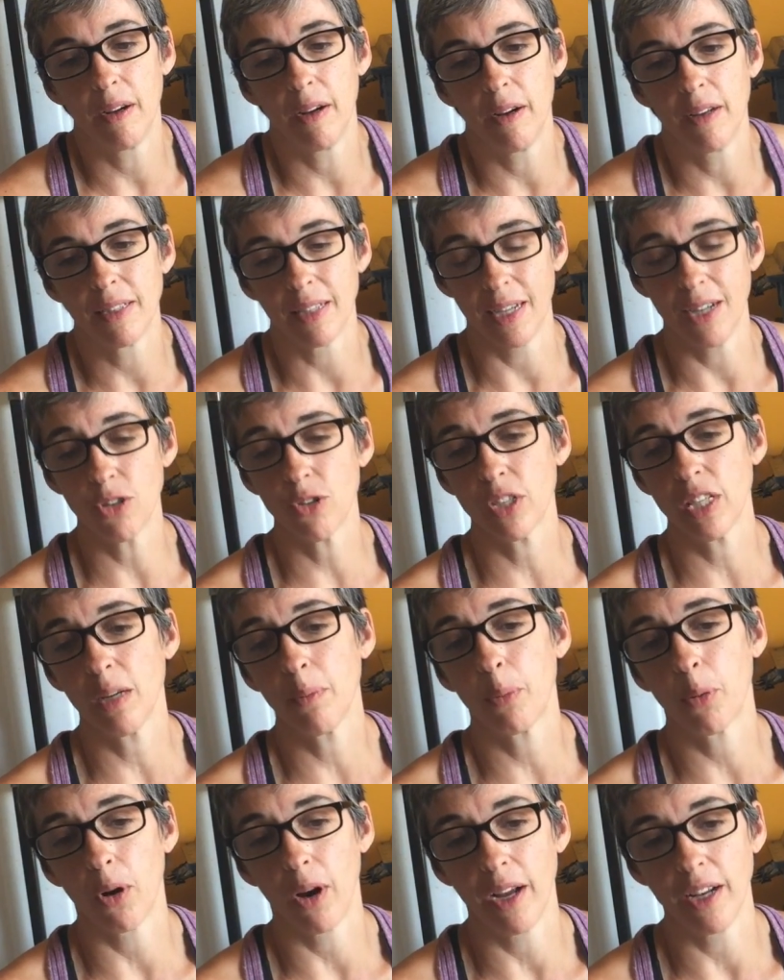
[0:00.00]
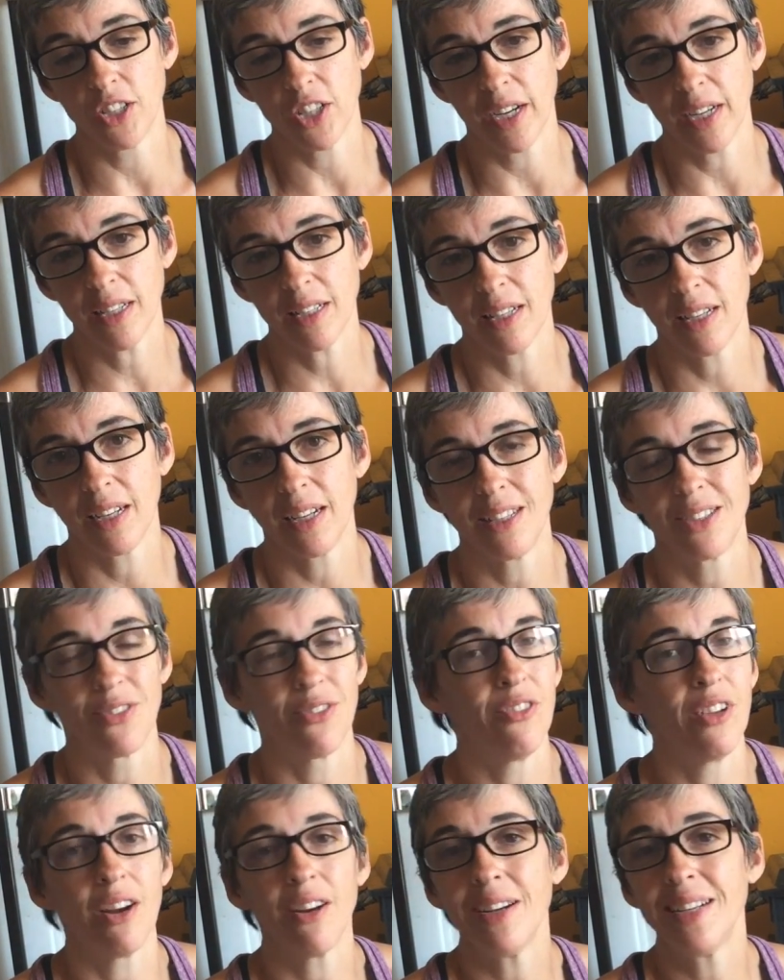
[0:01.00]
it's an interesting project. It's
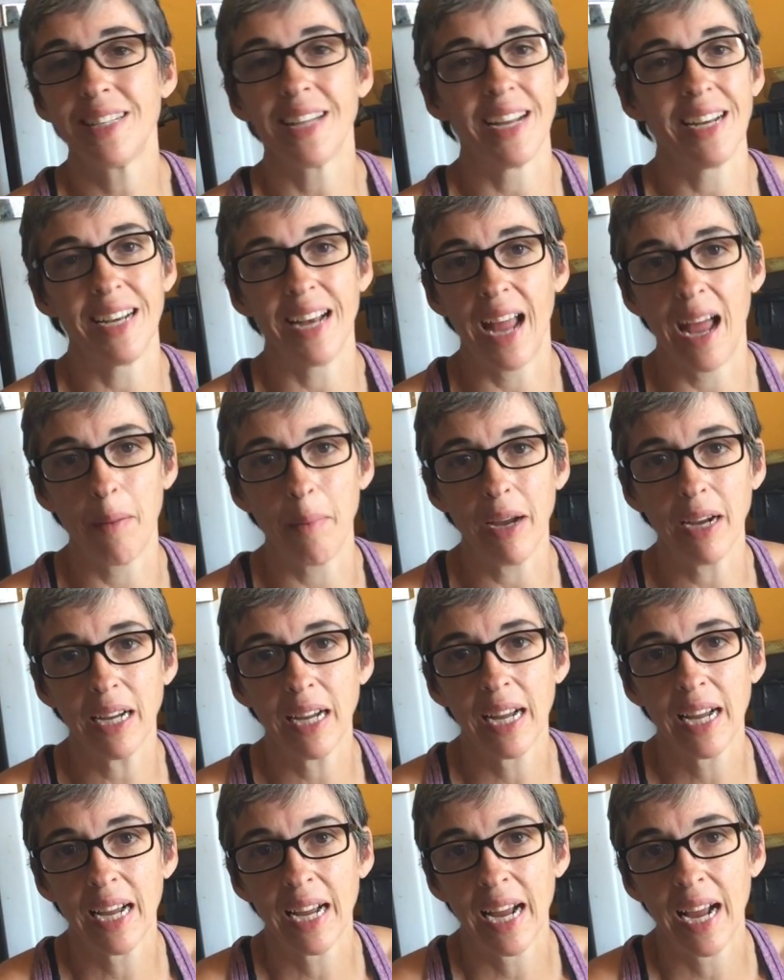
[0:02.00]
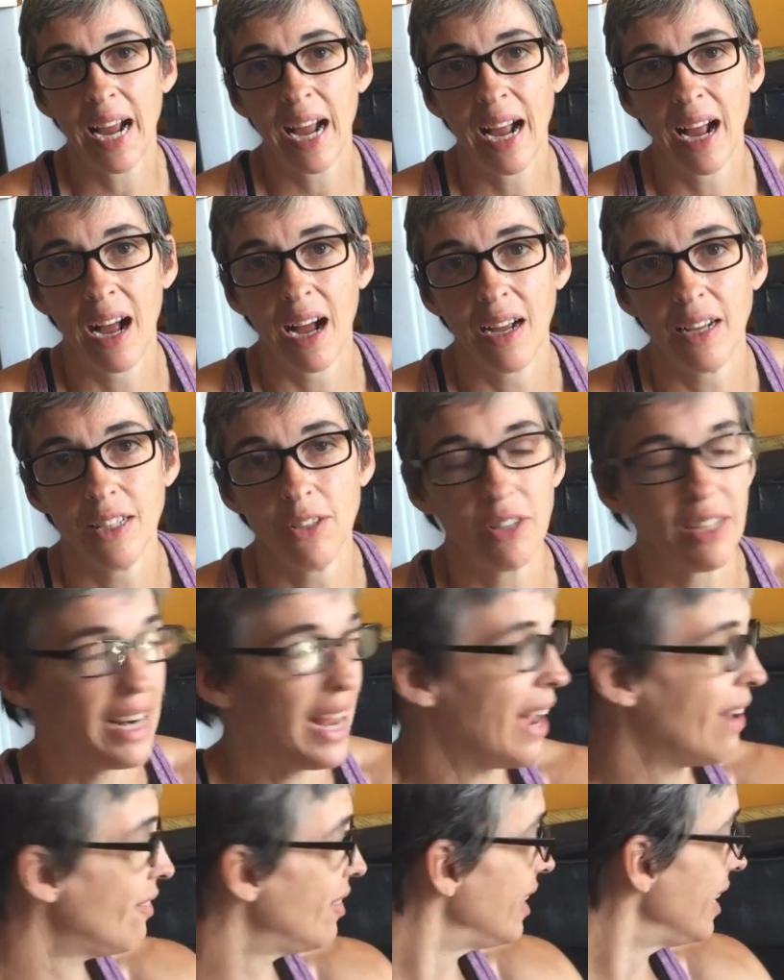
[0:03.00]
very dynamic. You can
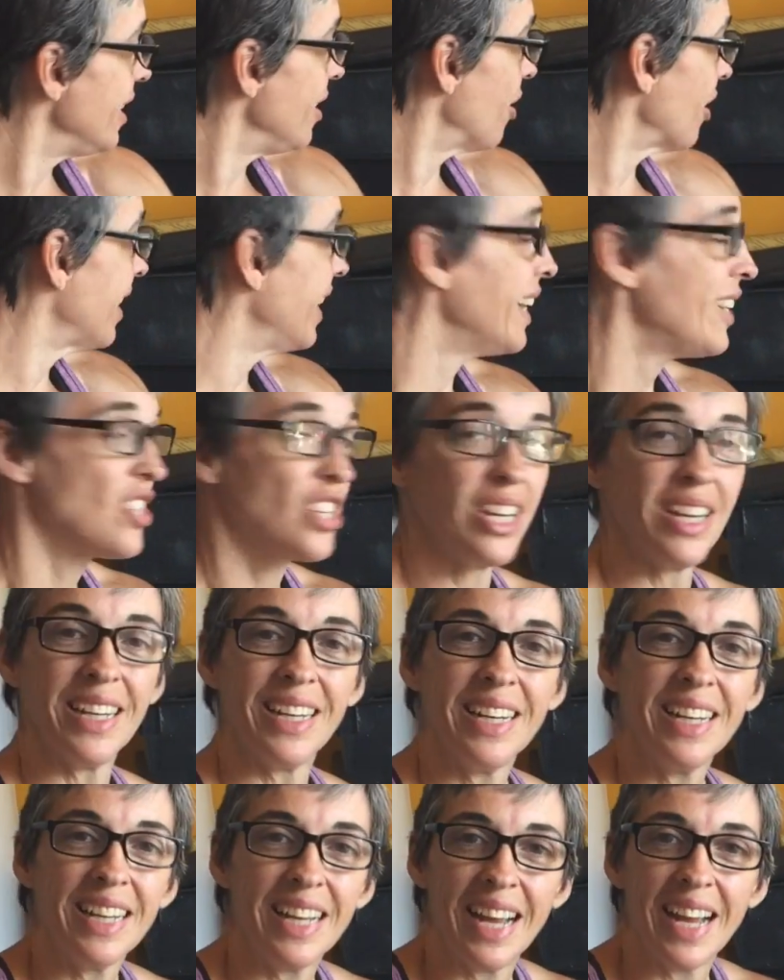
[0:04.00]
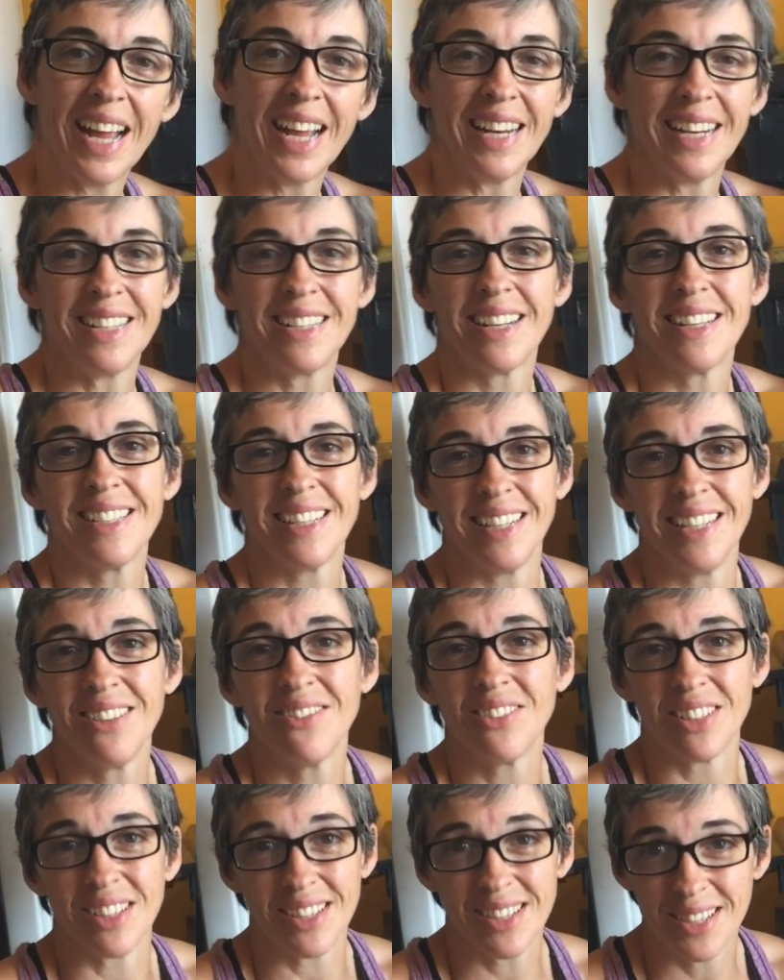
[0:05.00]
have it in your kitchen and it doesn't
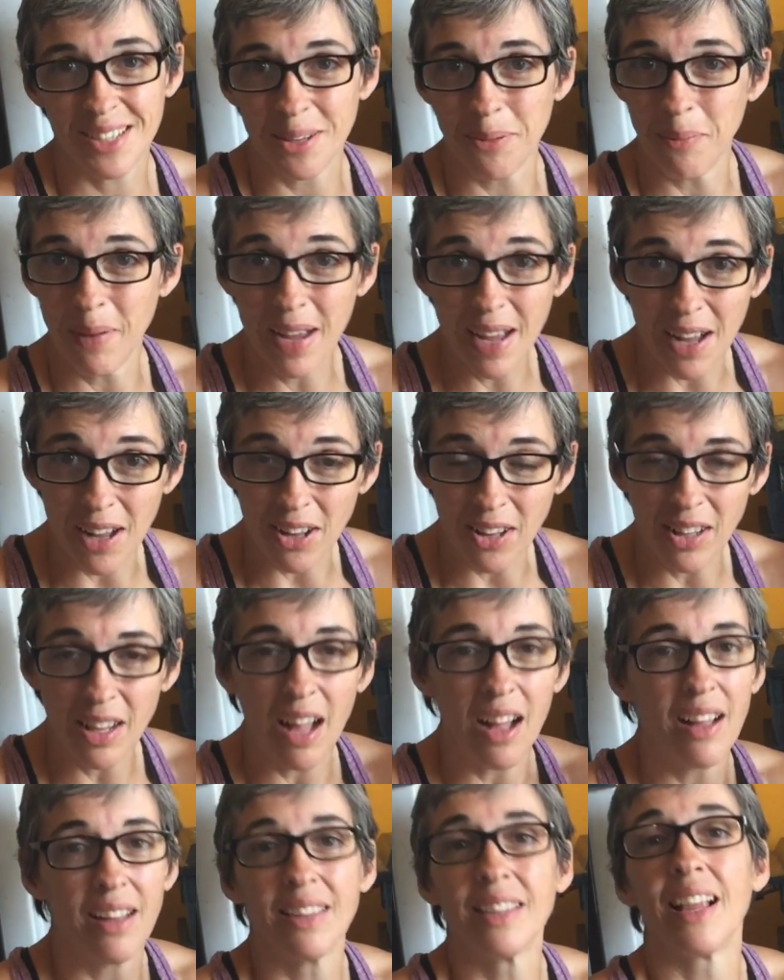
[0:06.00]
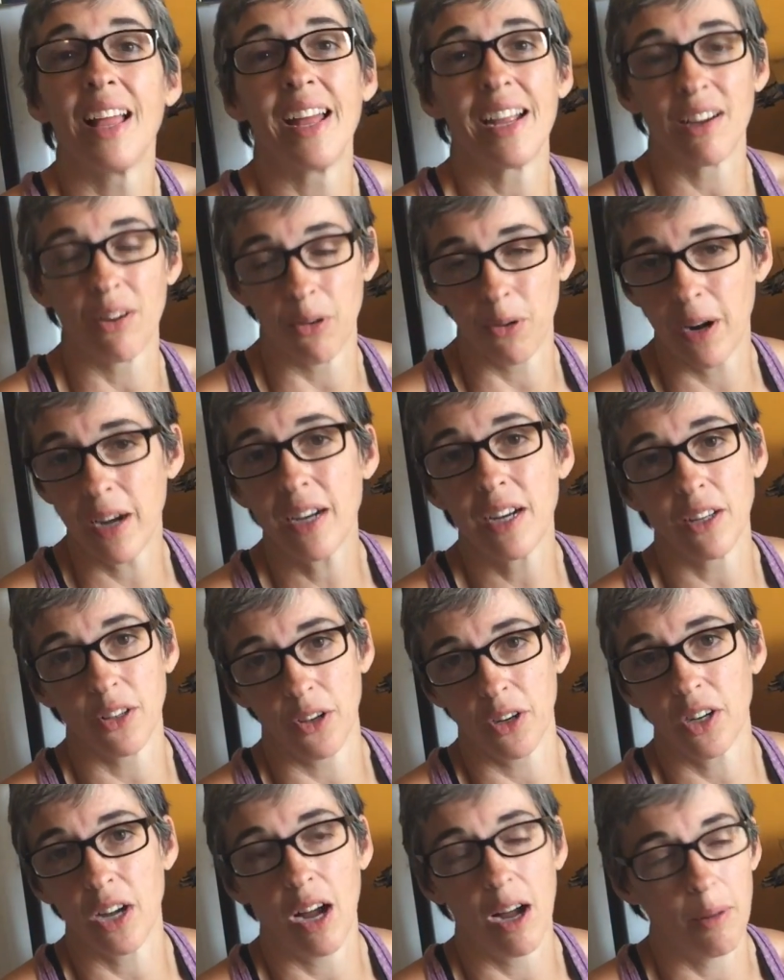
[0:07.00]
even smell, unlike a
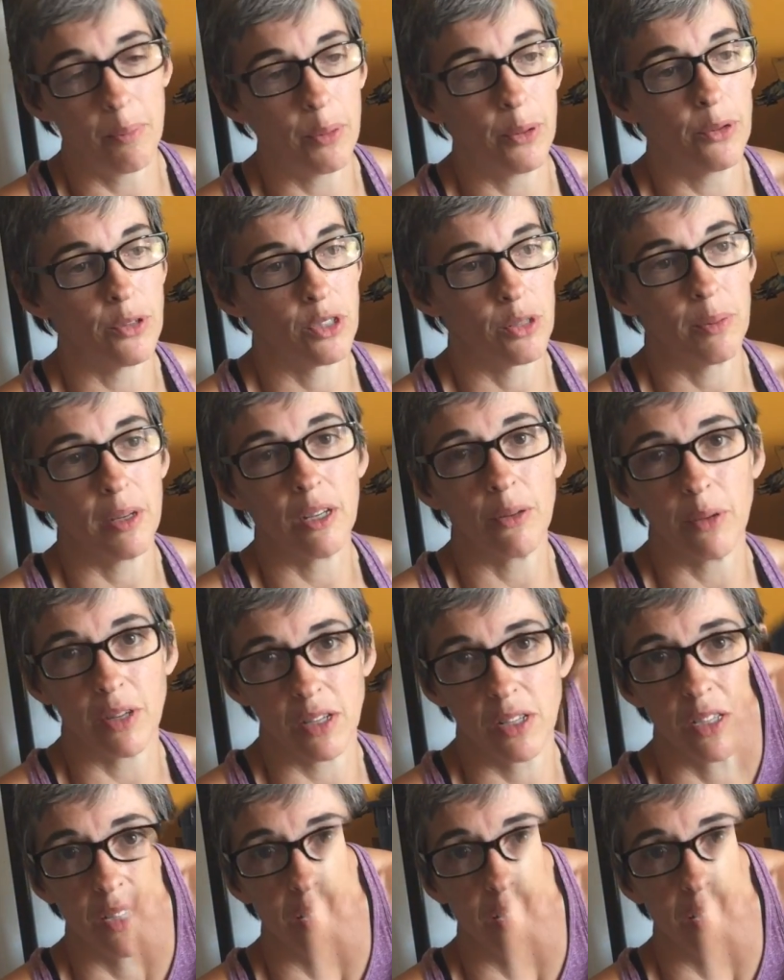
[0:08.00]
regular compost bin, which